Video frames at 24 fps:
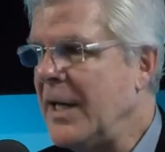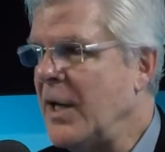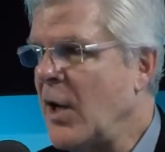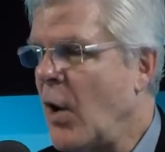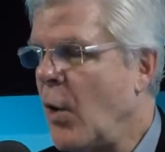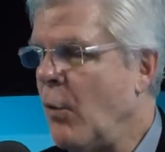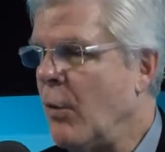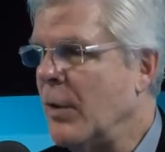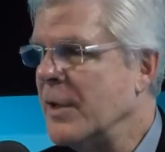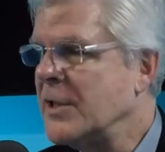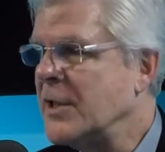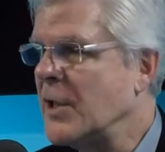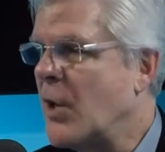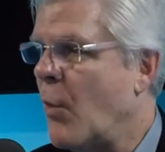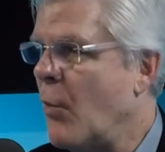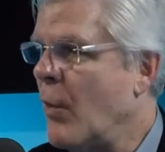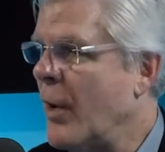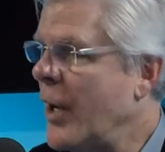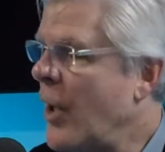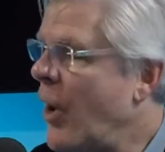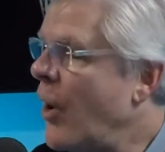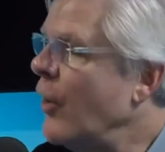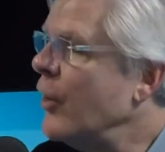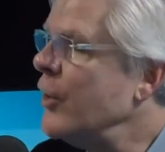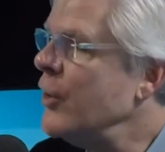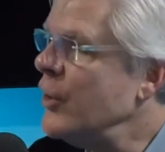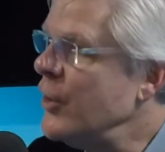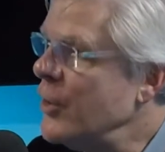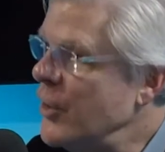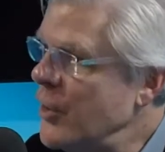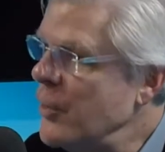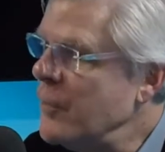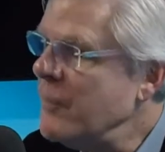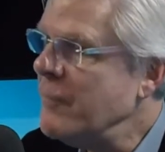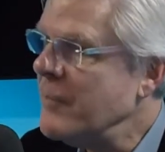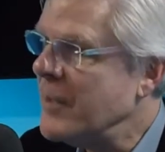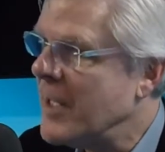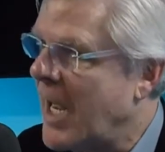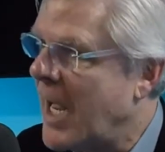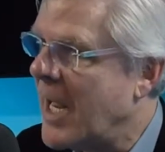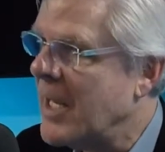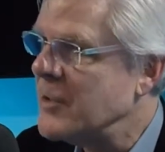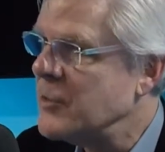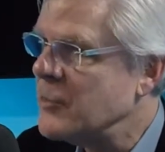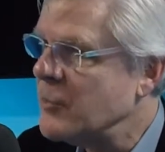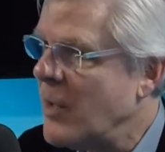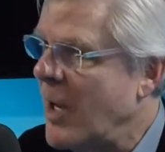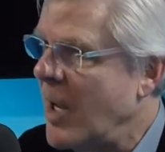know what's going on, you've
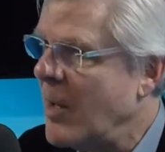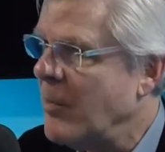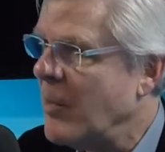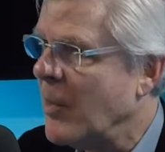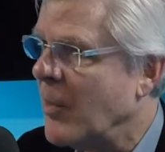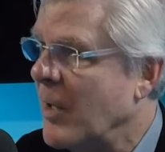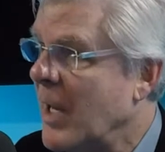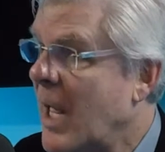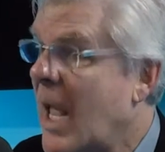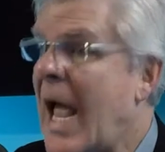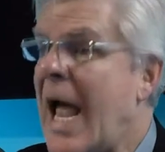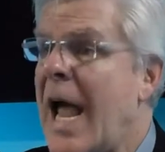got trouble.